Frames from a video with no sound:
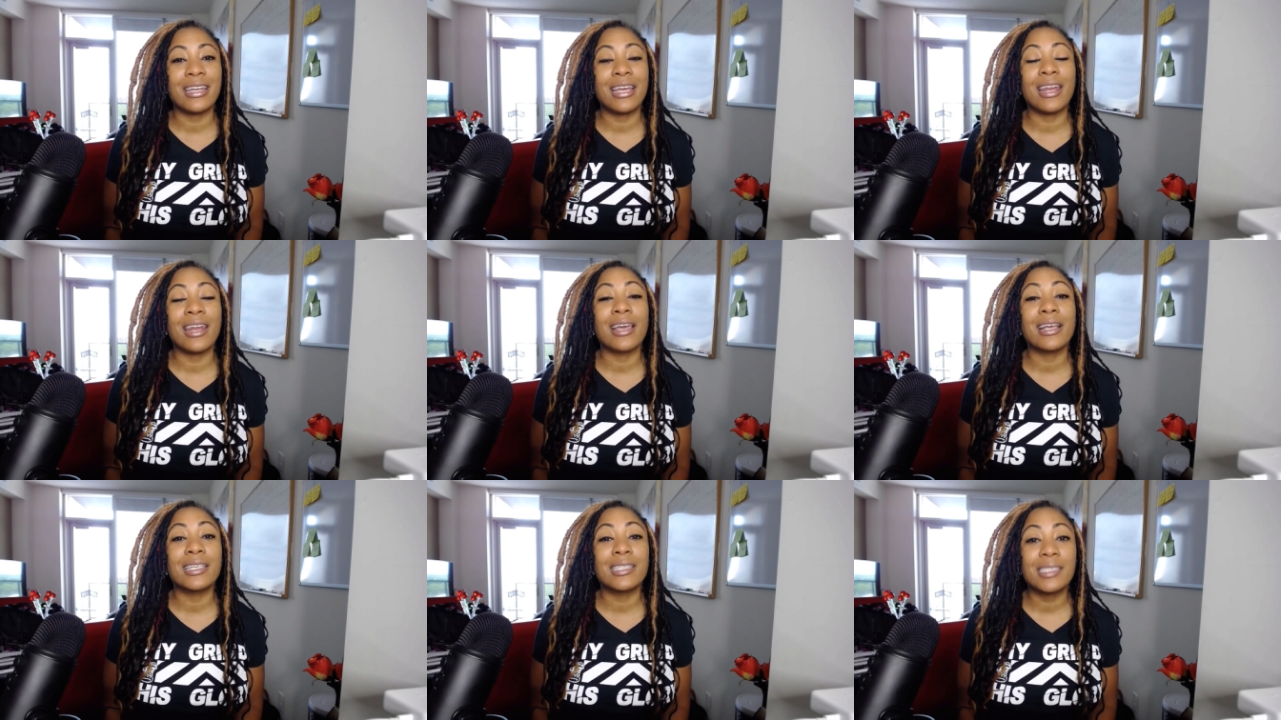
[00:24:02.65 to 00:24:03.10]

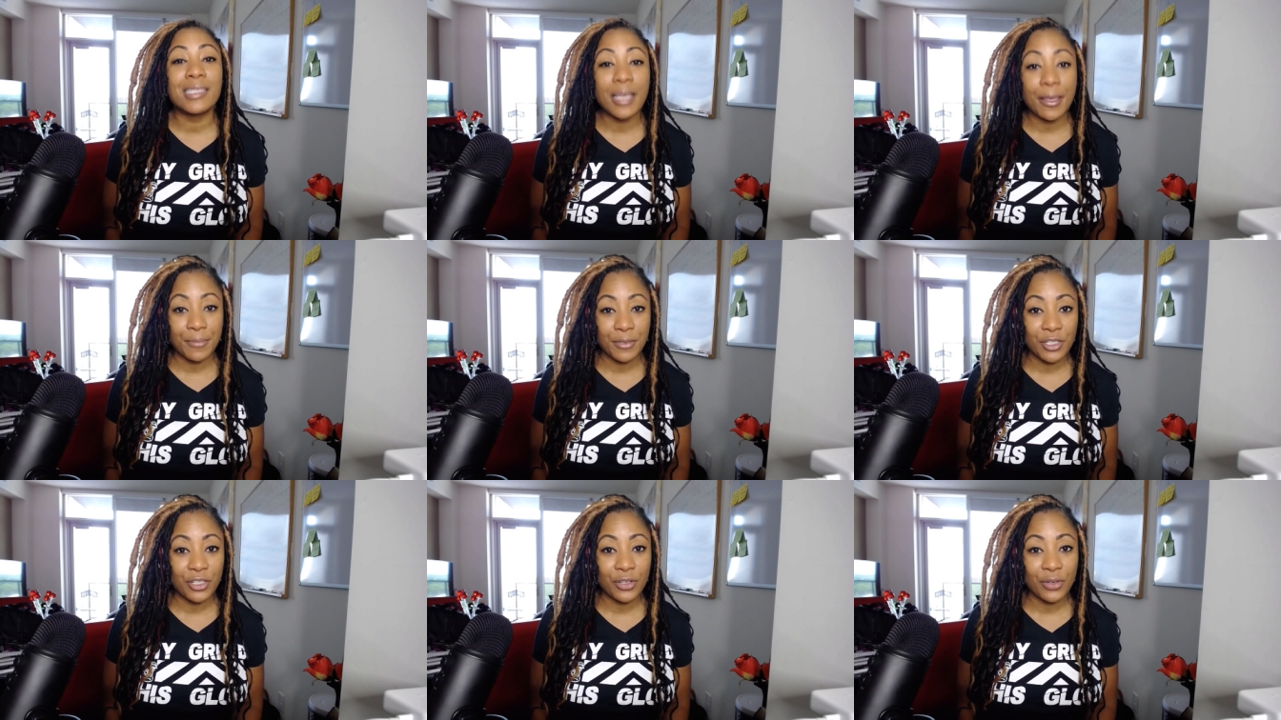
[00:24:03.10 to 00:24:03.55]
an
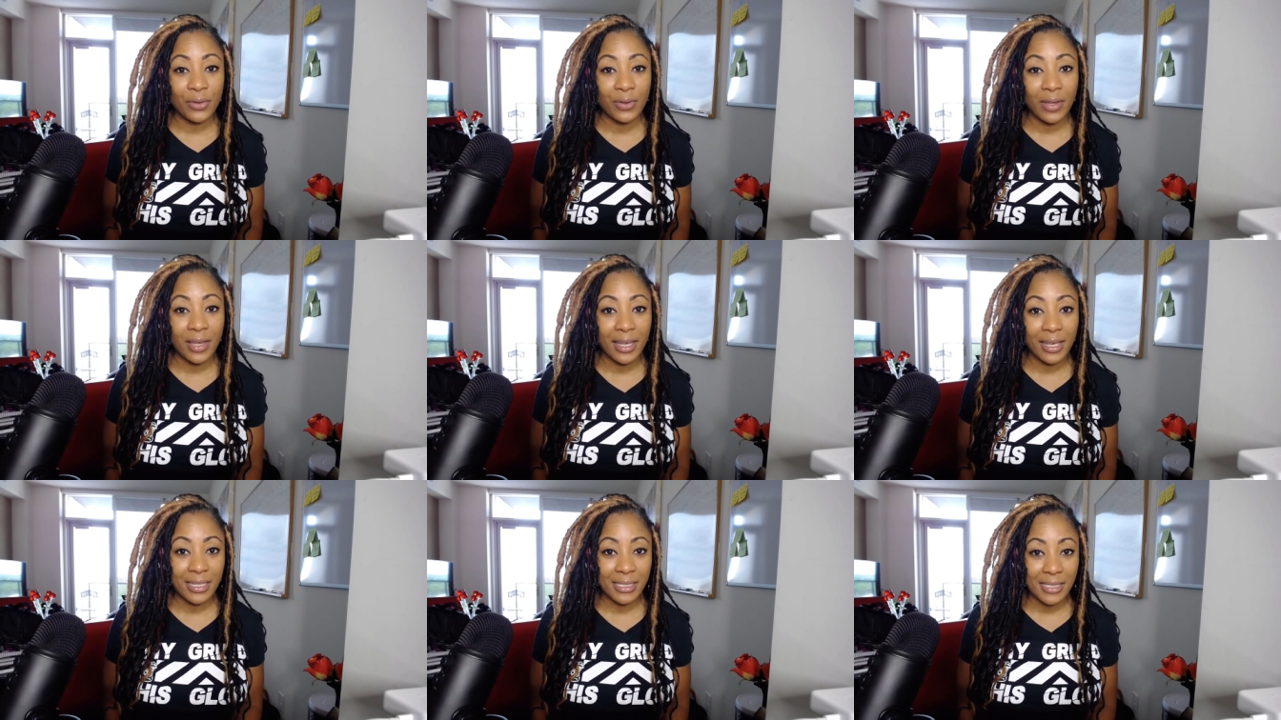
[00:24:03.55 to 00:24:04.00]
exceptional,
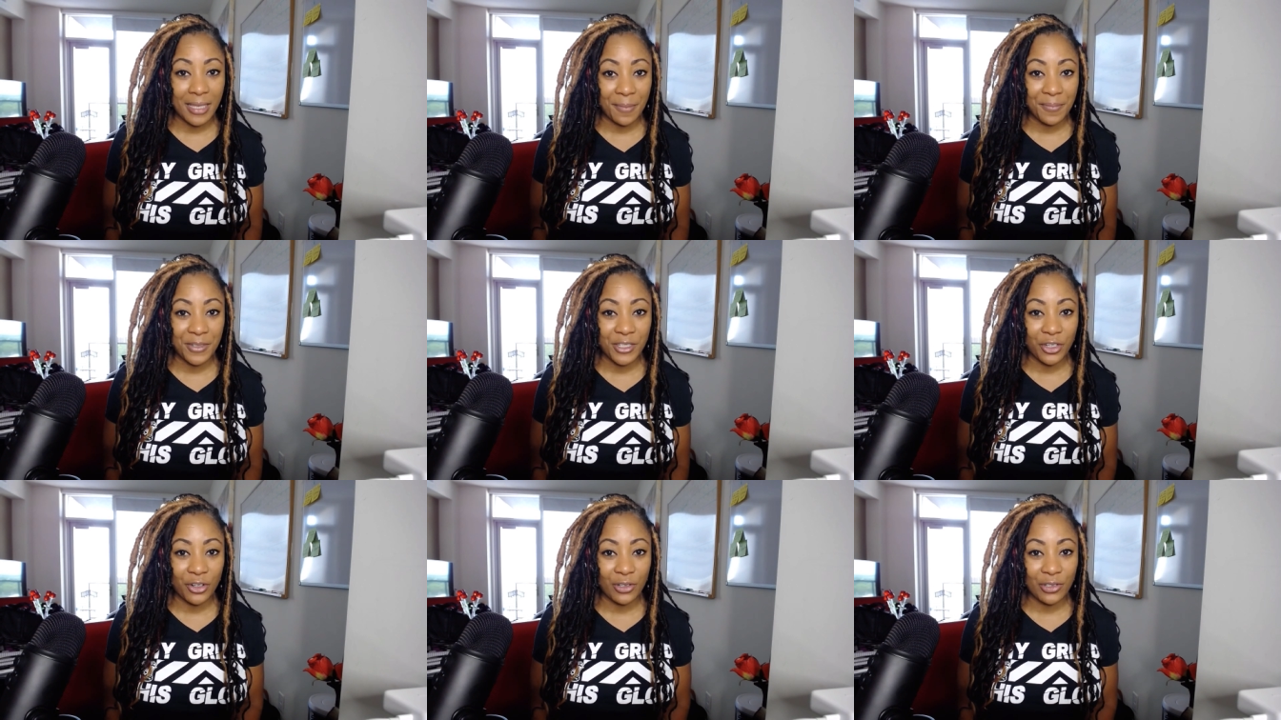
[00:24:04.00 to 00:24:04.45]

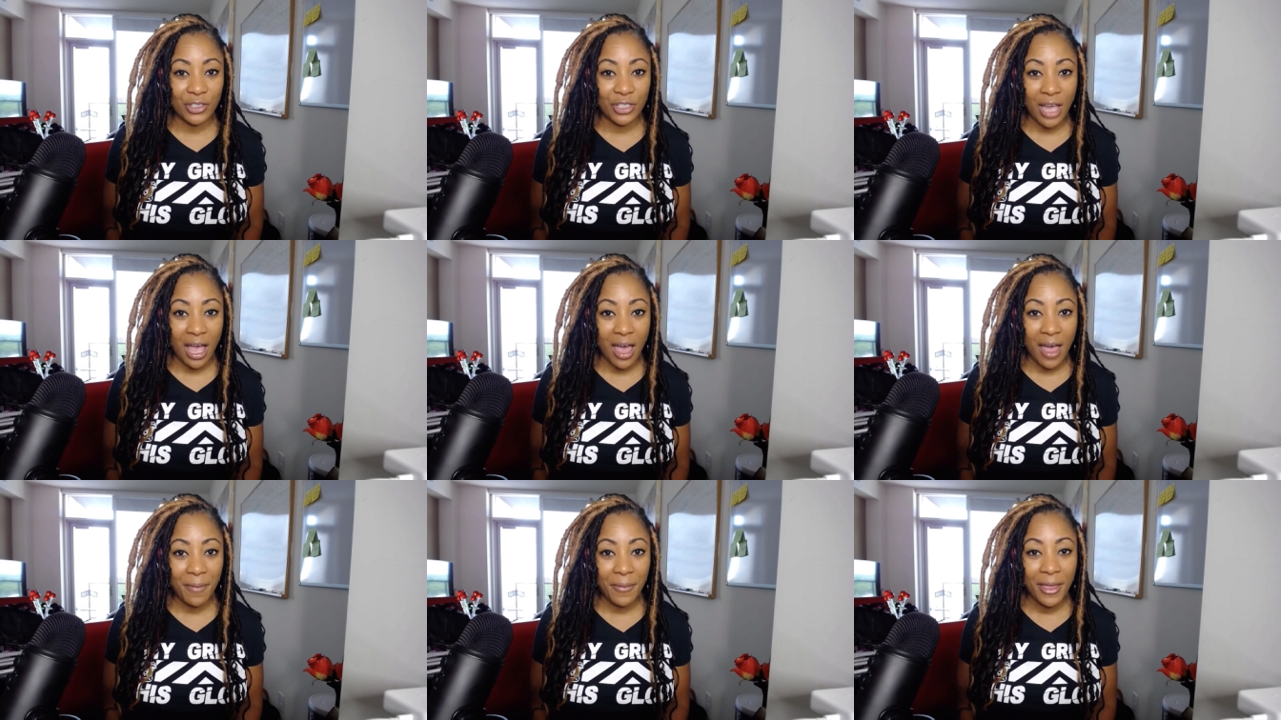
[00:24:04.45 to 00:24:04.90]
exceptional
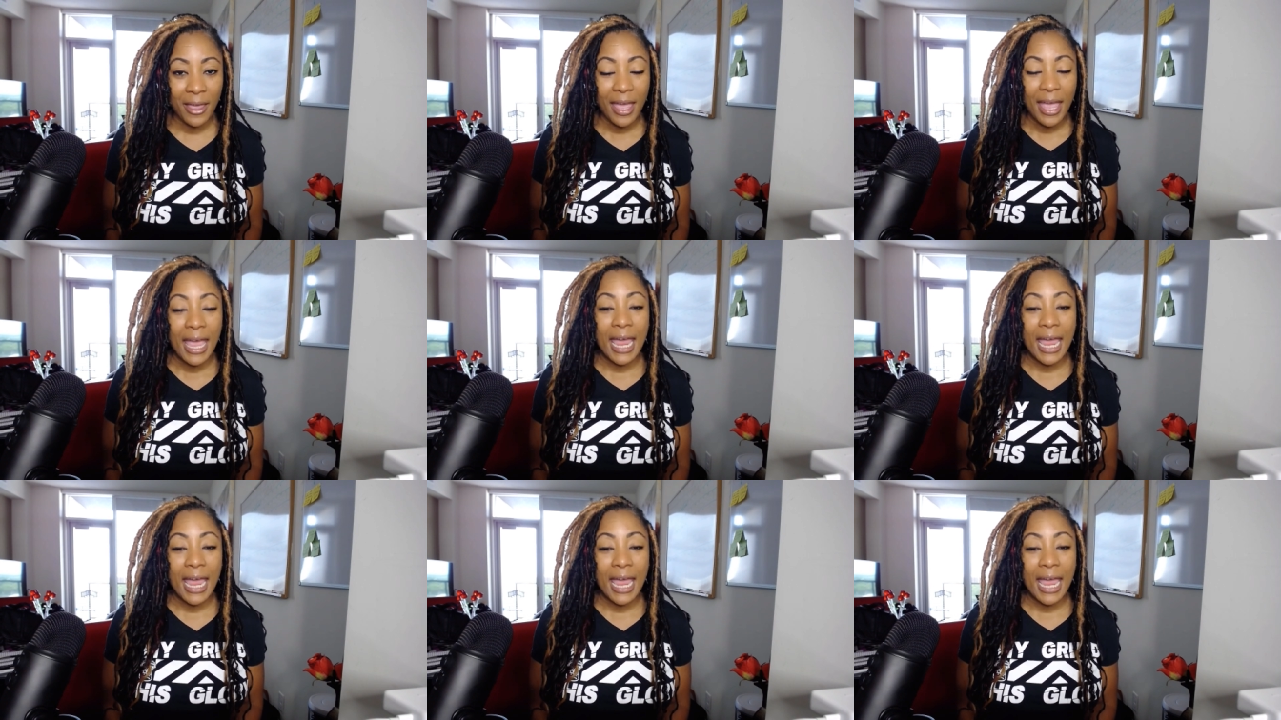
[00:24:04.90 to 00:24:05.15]
job.